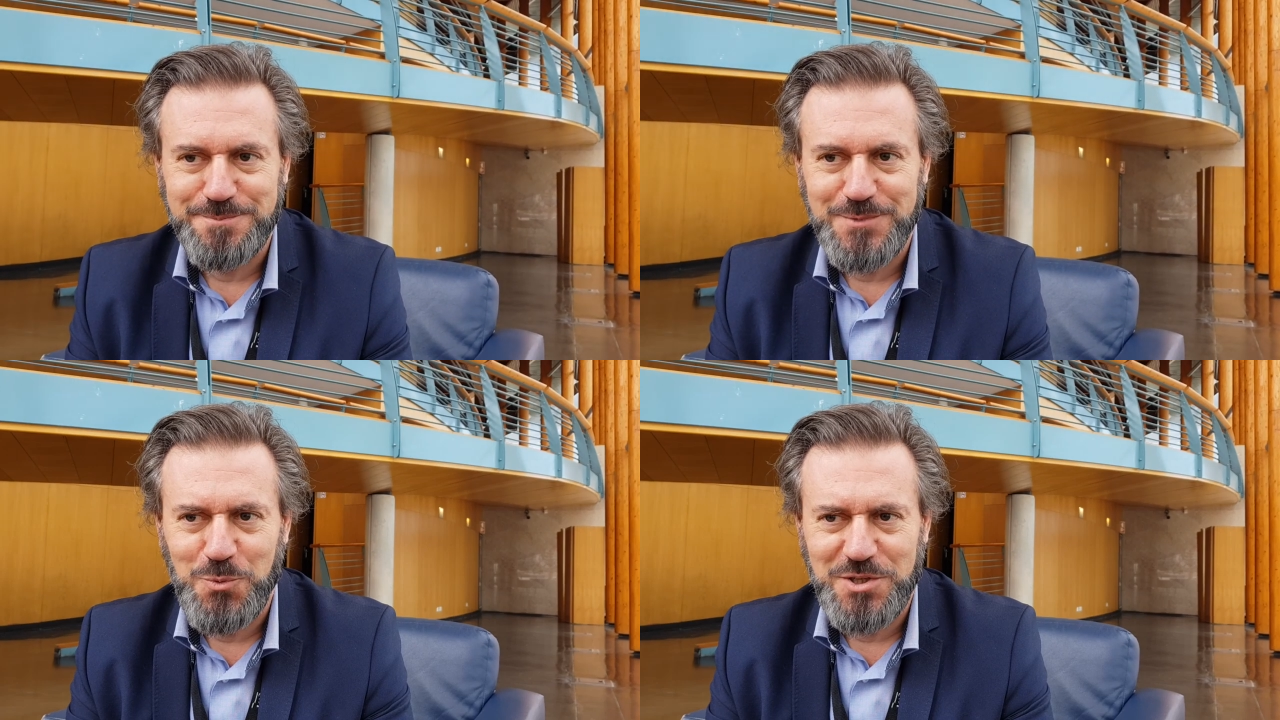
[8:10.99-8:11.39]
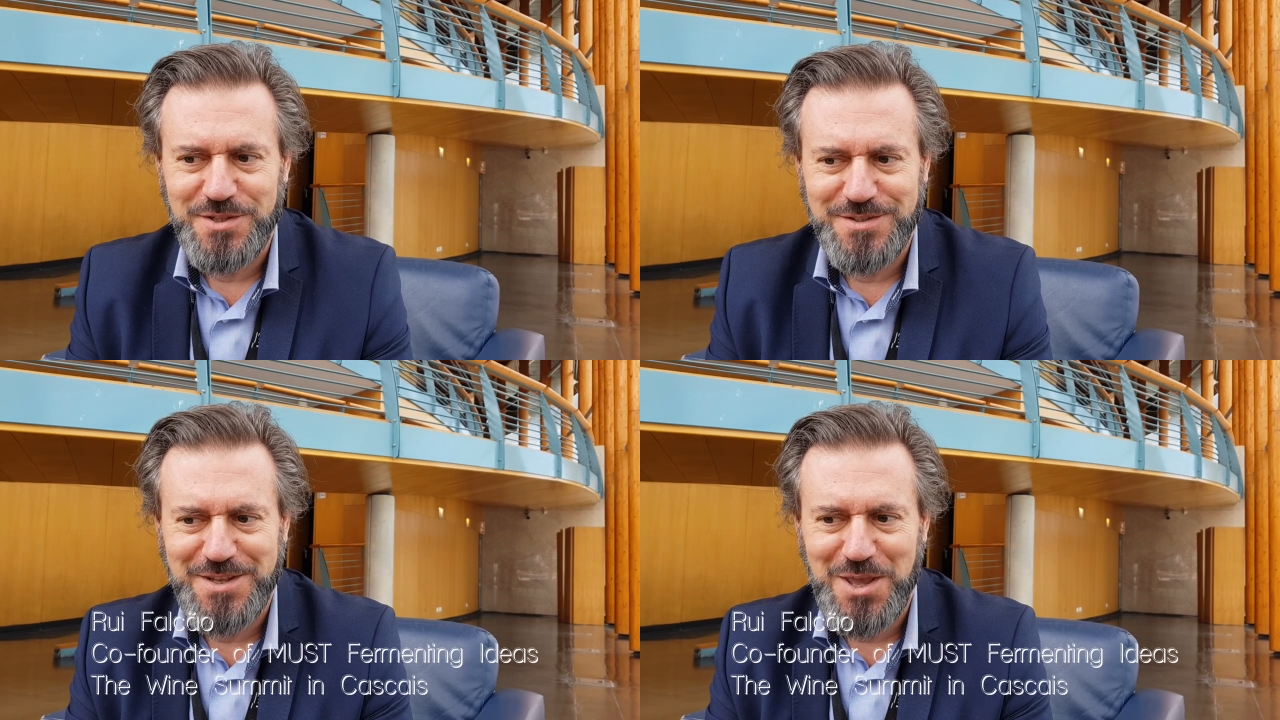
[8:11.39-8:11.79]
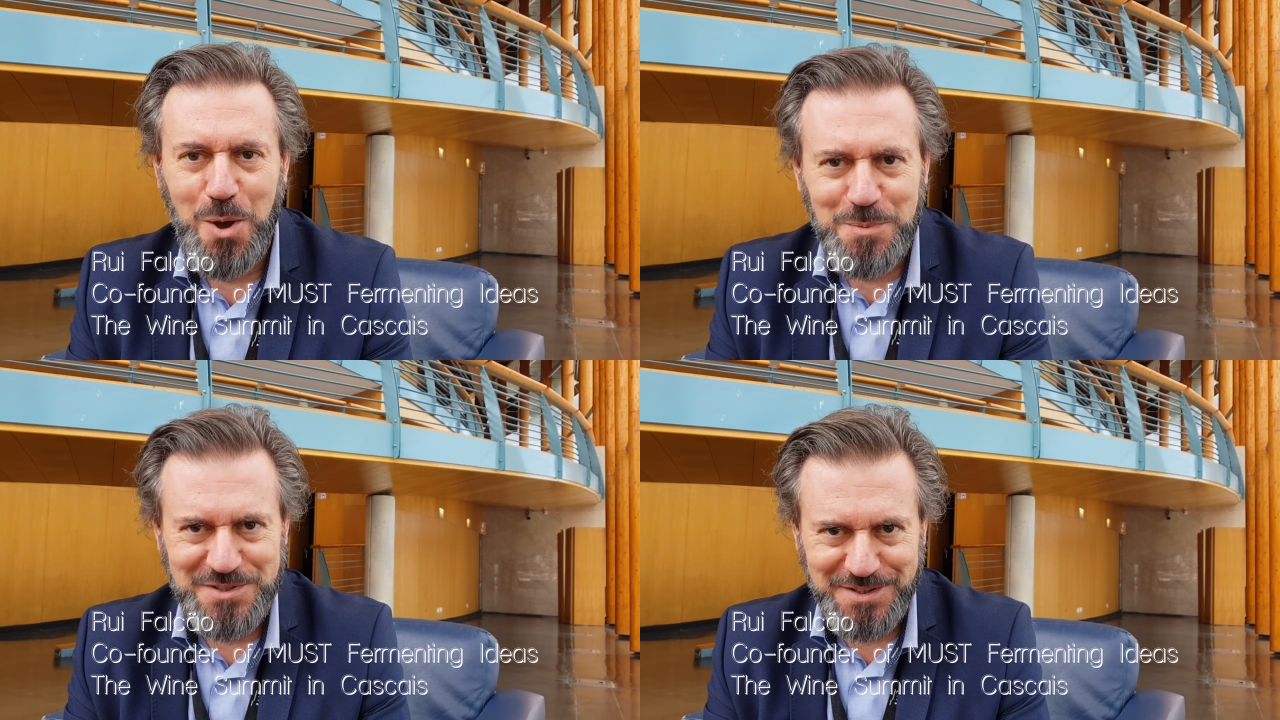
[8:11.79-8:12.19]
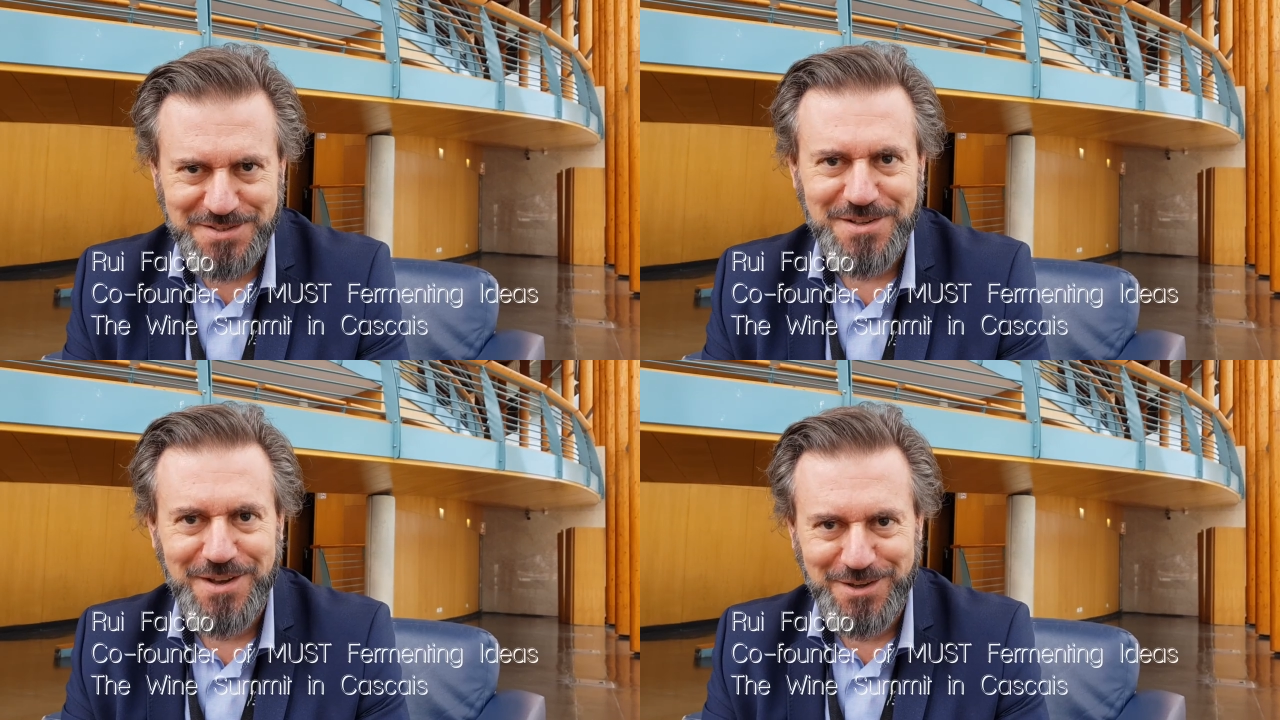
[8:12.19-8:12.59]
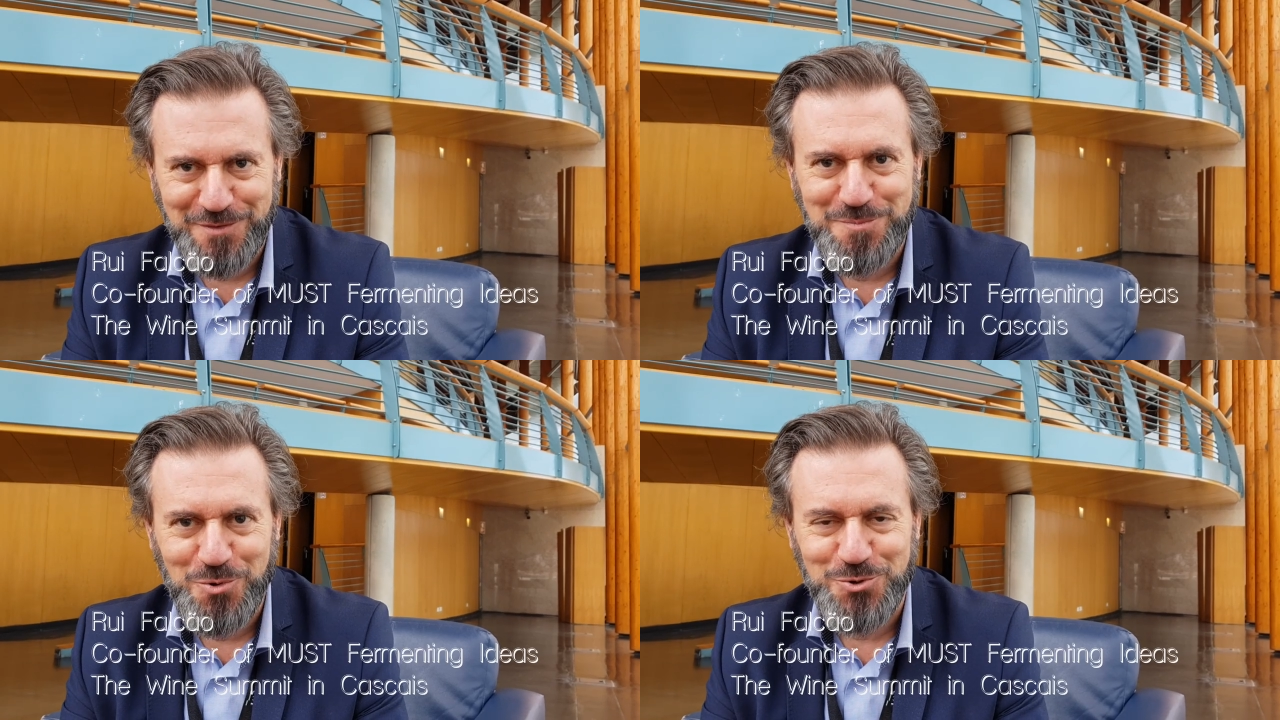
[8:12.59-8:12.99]
which is the opposite side
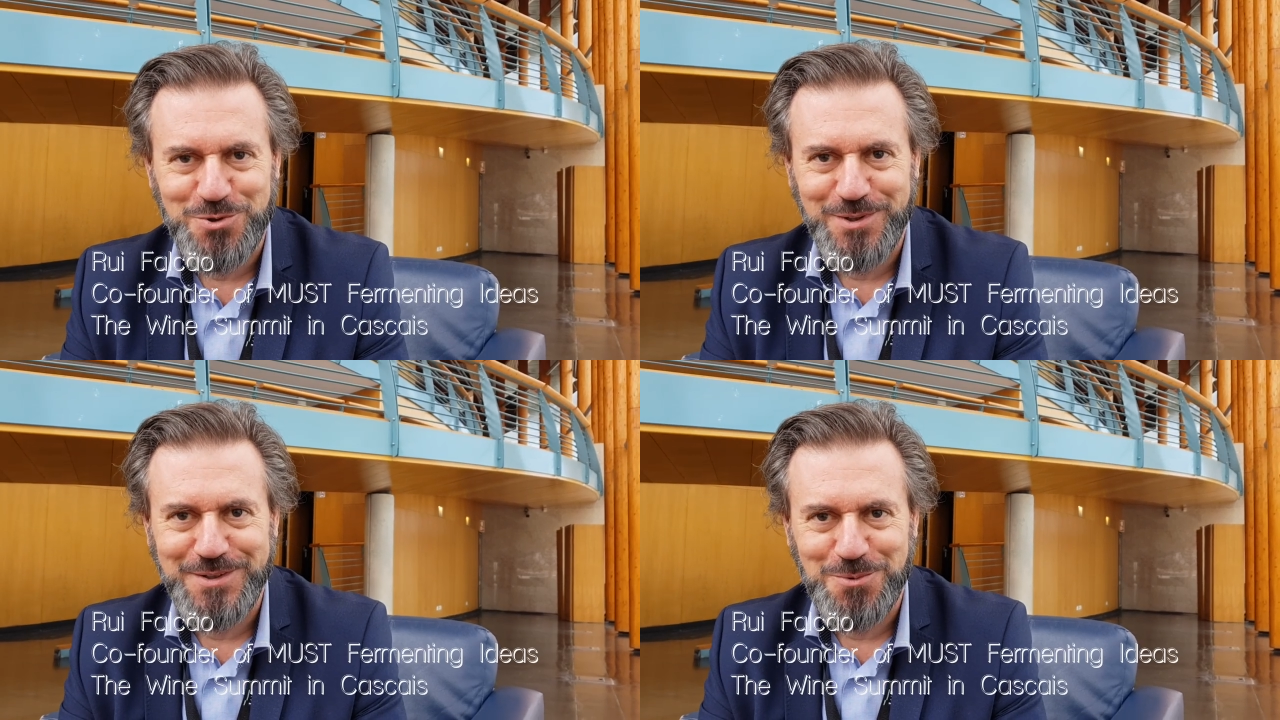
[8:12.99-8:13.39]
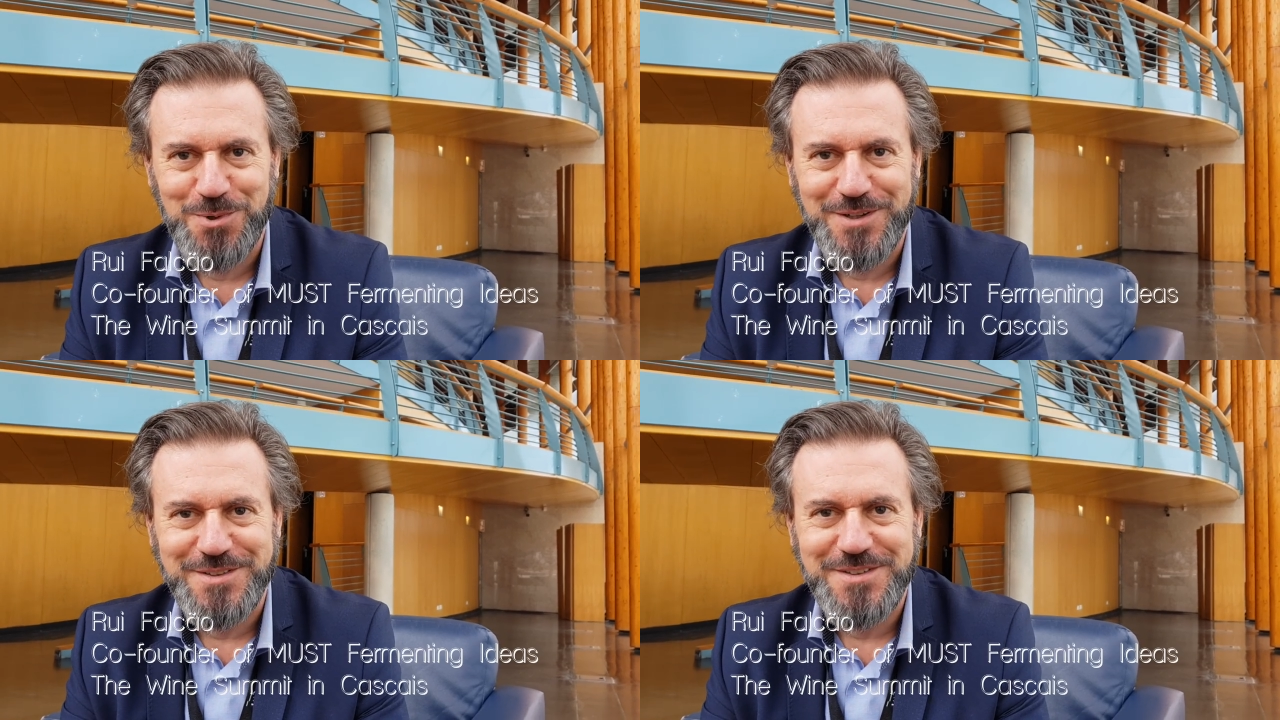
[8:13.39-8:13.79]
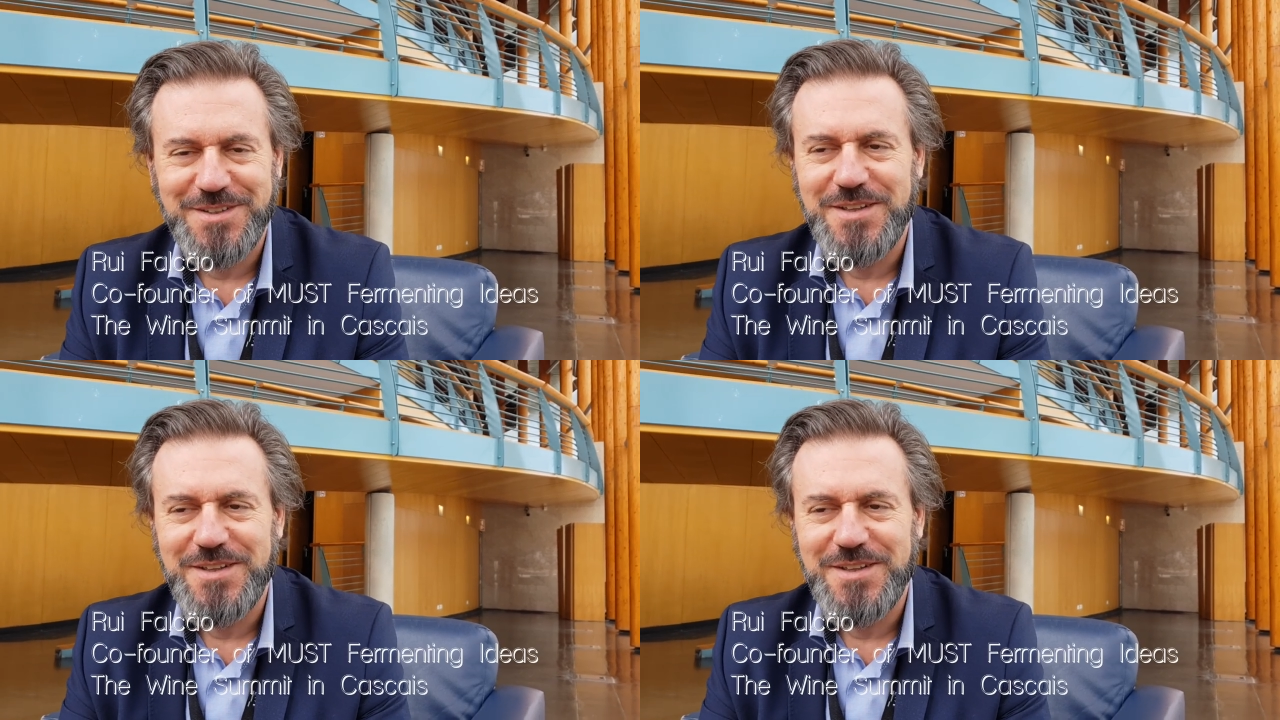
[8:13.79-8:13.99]
of Portugal in the world.